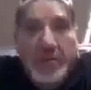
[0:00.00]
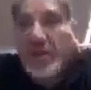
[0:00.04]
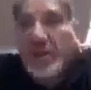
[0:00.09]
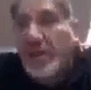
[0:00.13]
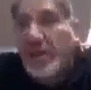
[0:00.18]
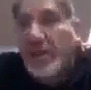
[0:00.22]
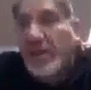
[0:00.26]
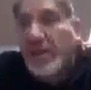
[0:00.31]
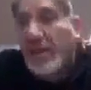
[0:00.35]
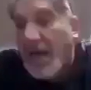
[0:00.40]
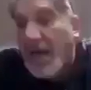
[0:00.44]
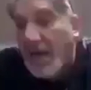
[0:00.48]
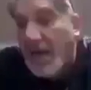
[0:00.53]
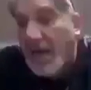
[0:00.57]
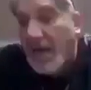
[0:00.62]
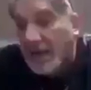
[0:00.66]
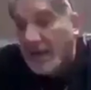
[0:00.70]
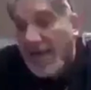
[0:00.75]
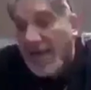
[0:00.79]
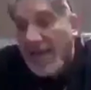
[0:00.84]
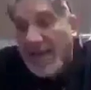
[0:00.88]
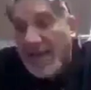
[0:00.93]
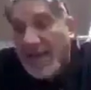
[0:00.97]
I have no
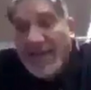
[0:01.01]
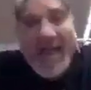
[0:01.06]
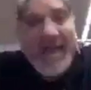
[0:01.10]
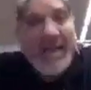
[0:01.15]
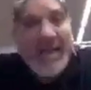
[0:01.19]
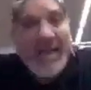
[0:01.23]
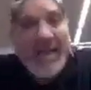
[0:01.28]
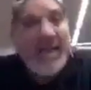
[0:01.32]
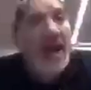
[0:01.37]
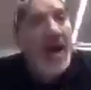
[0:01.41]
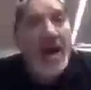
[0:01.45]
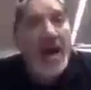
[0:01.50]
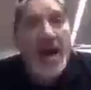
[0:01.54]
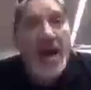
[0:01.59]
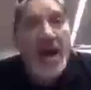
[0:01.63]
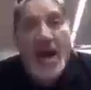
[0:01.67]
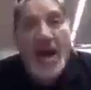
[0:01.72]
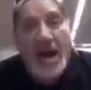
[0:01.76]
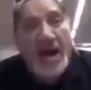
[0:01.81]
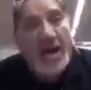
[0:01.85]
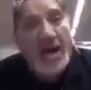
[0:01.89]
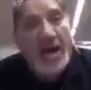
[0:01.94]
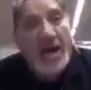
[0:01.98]
problem showing
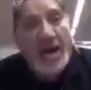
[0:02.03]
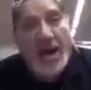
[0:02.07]
you.